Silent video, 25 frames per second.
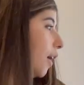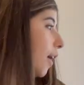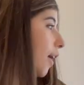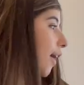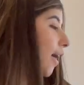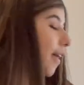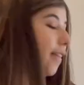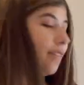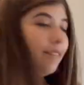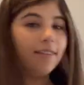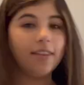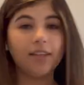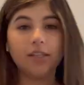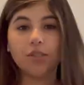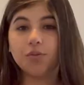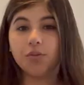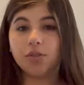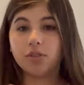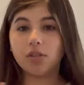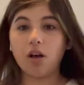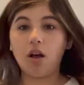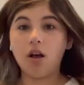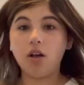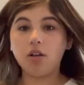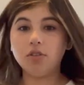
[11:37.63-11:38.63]
And this
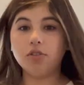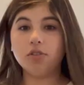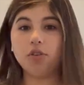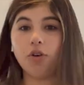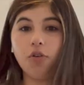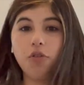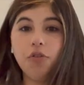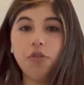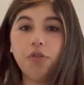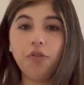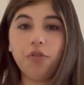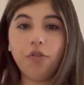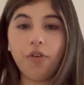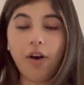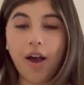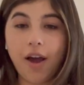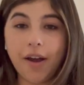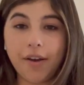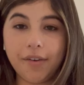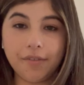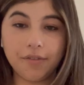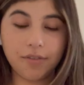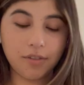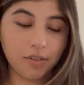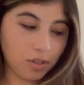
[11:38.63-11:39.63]
was also
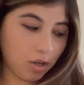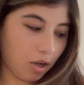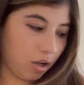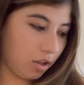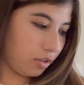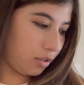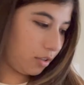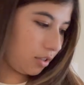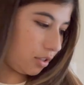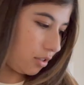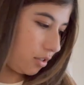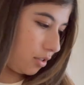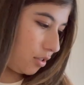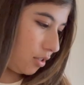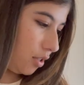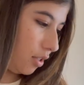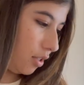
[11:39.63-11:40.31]
five dollars.